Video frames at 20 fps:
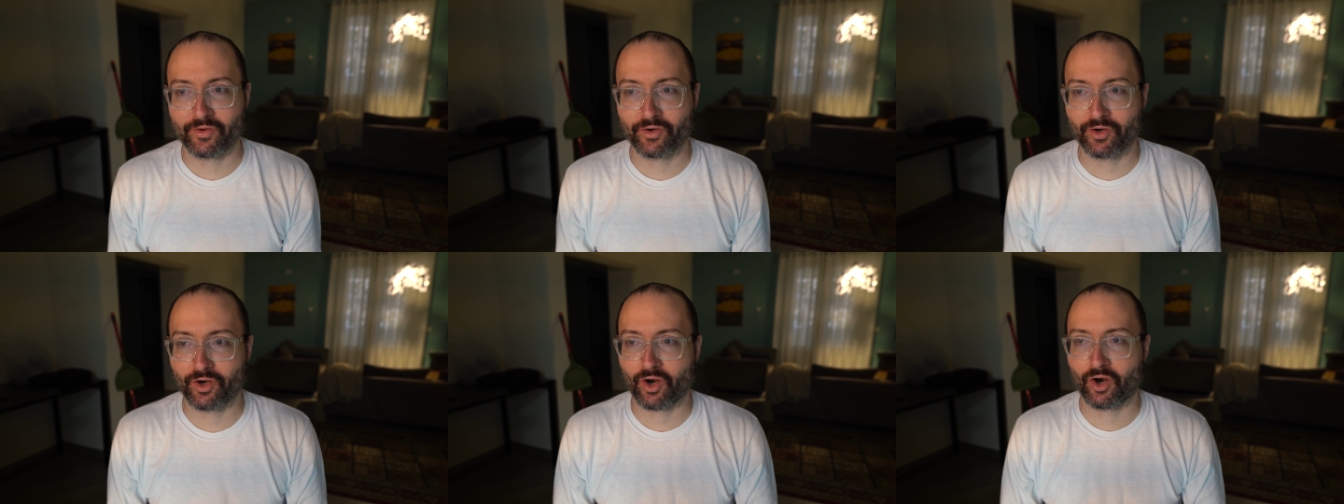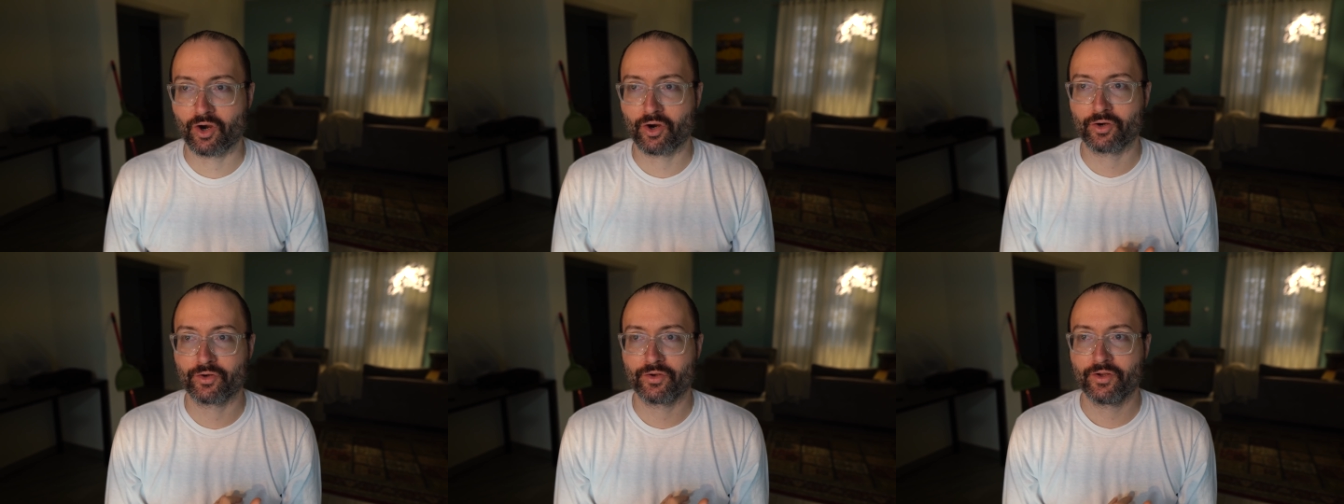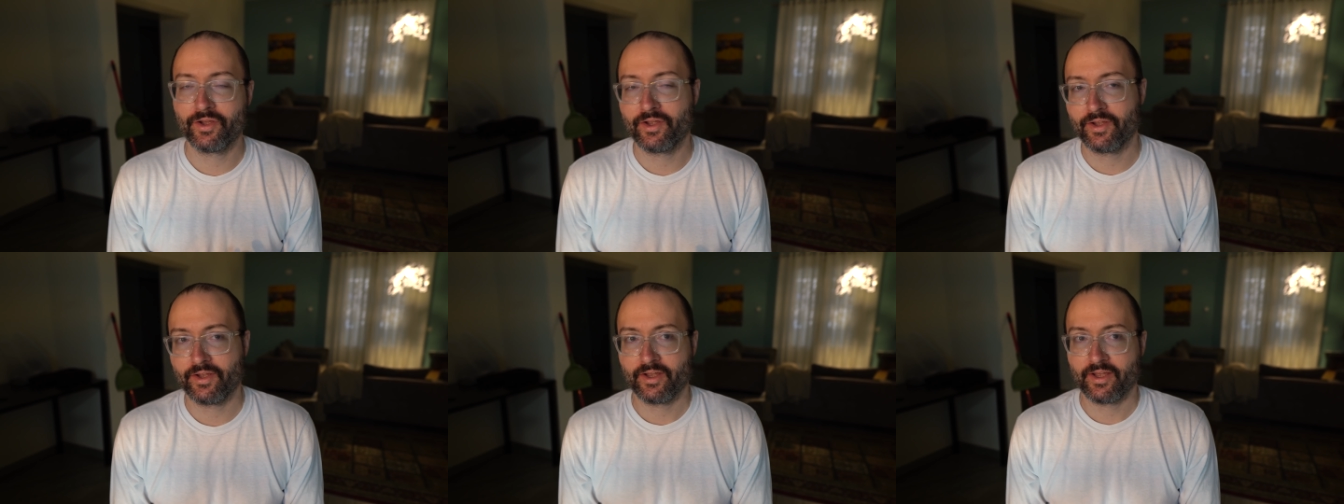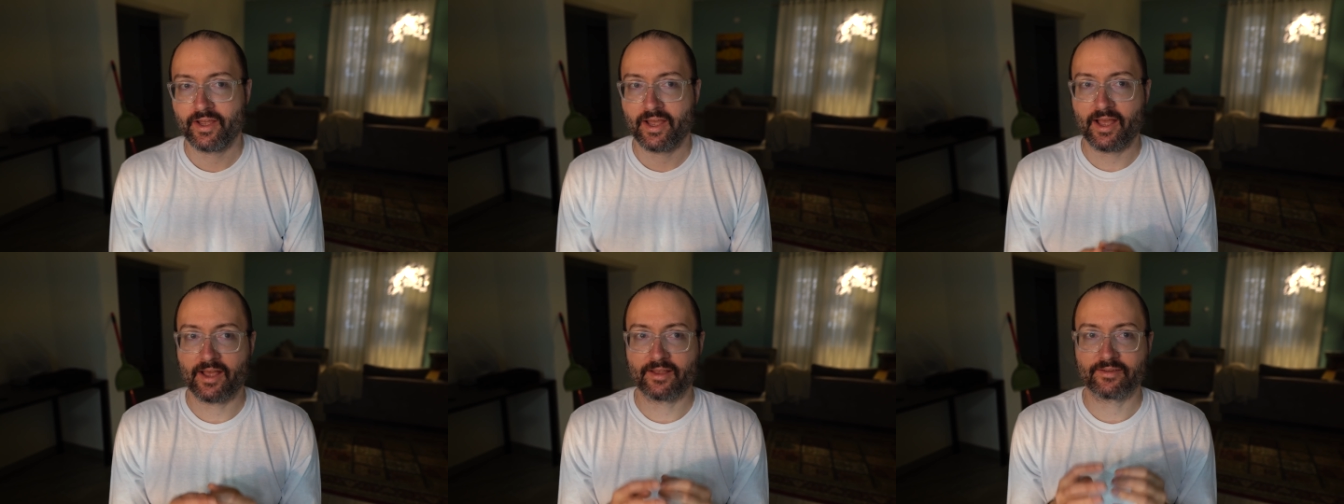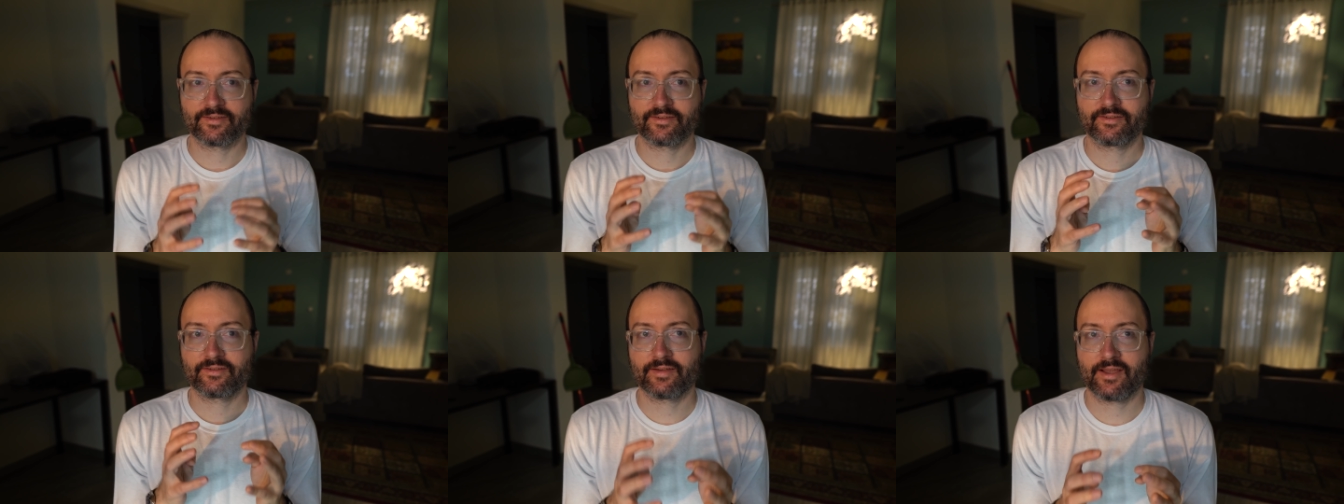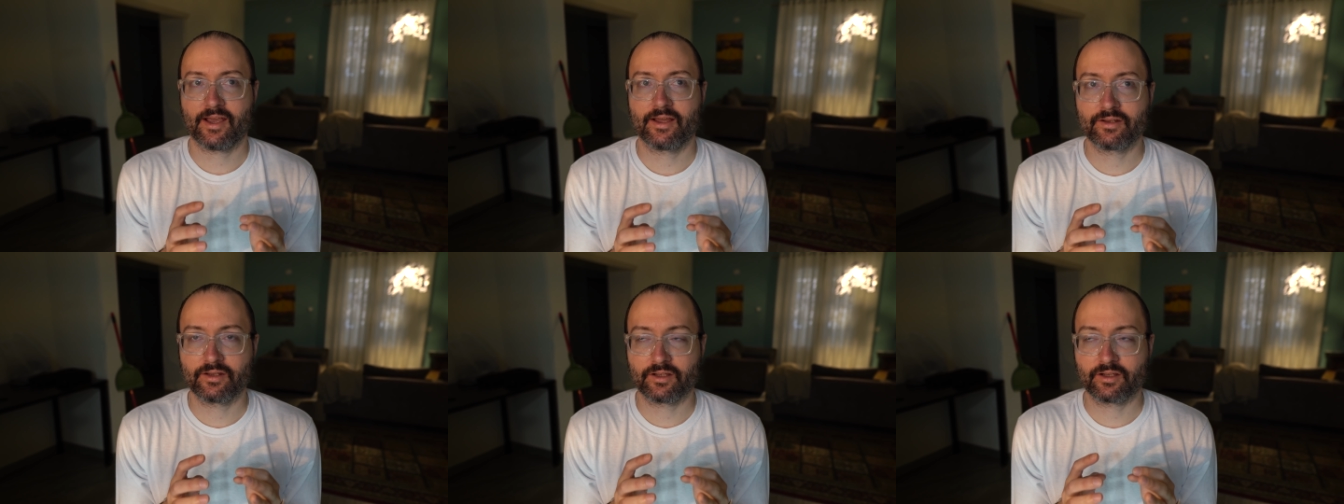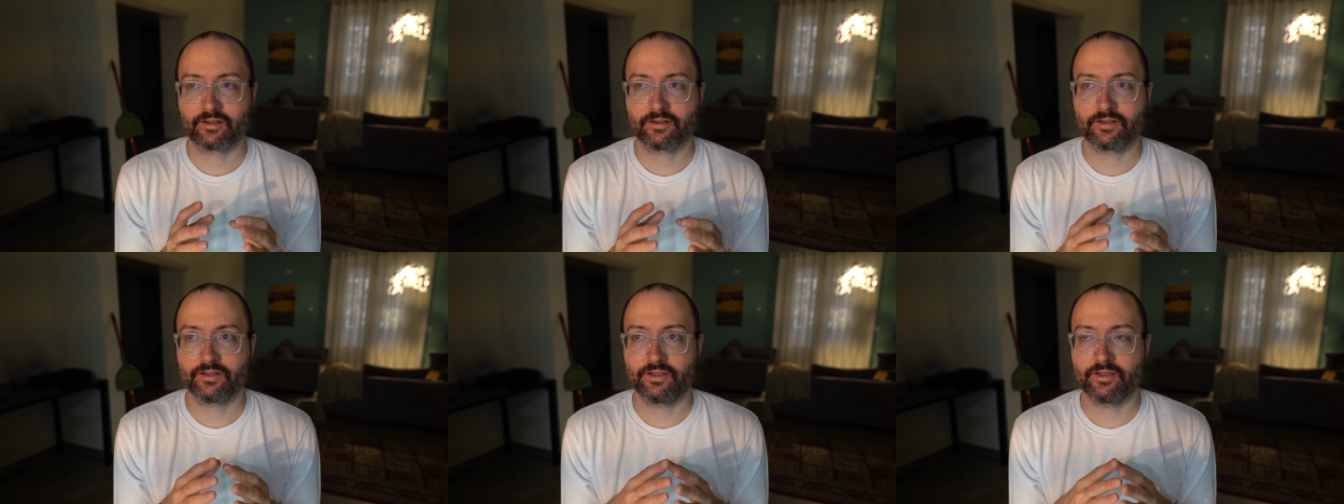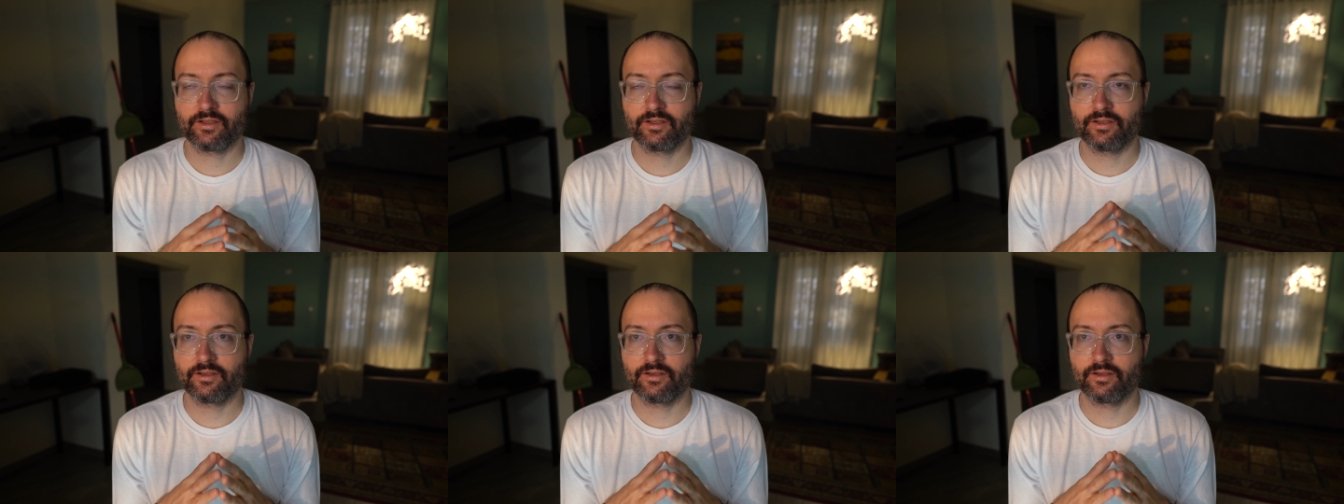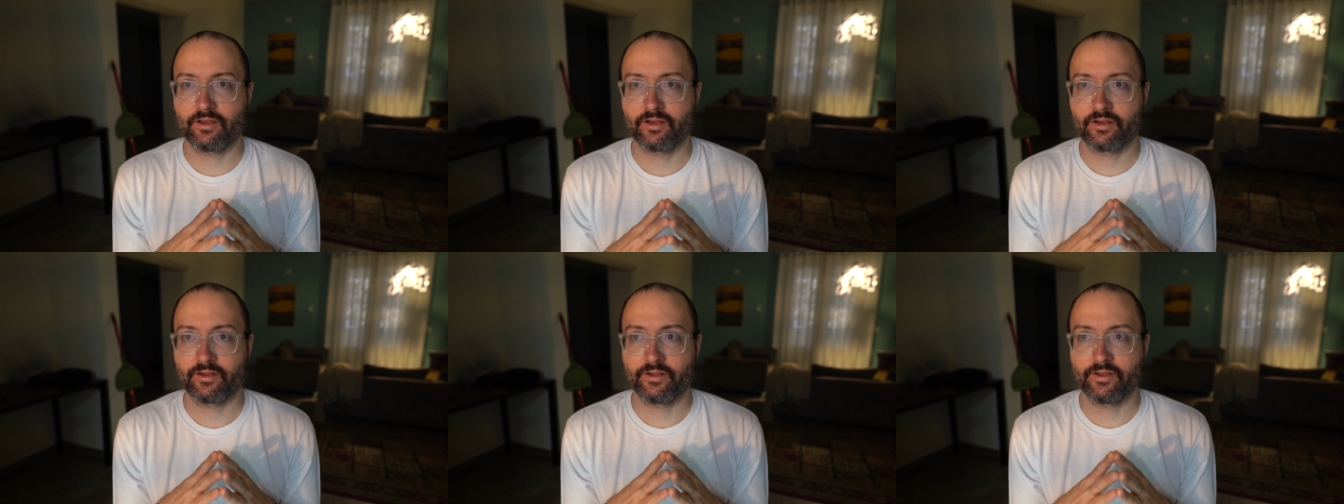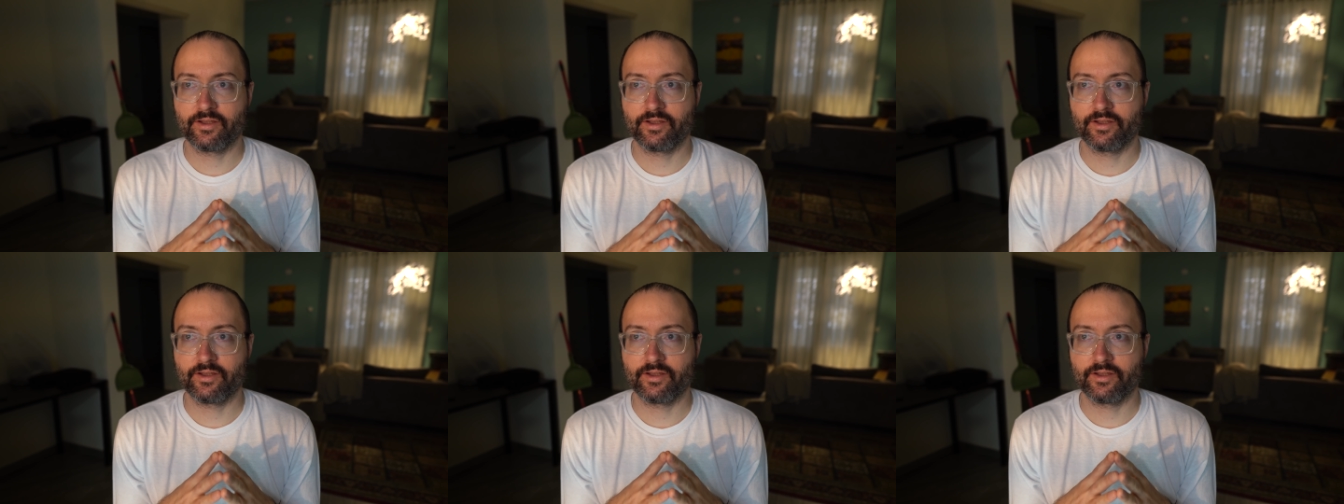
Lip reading: there aren't as technically